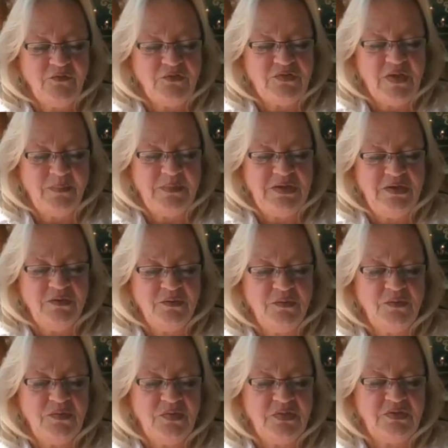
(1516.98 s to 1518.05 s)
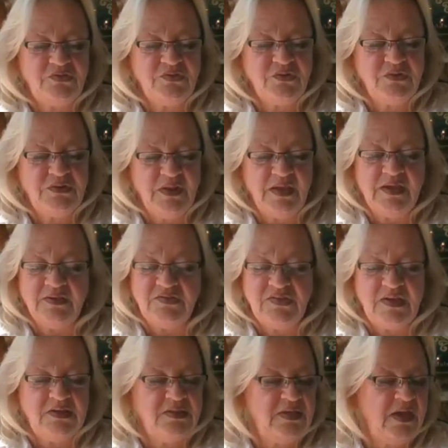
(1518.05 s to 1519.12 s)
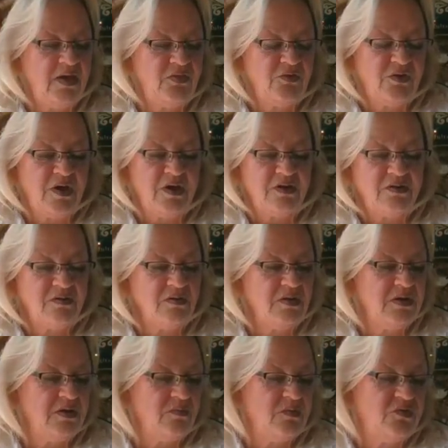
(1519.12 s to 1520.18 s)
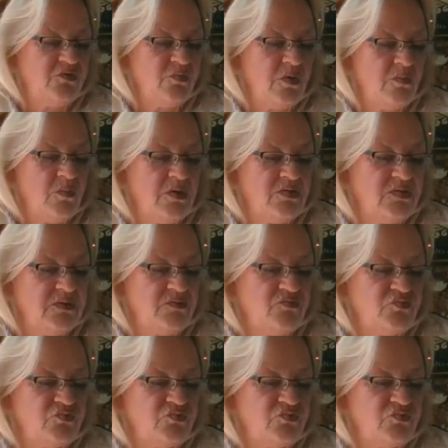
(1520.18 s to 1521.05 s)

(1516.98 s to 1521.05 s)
for some of you, this could, like I said in the other card earlier, which one was it?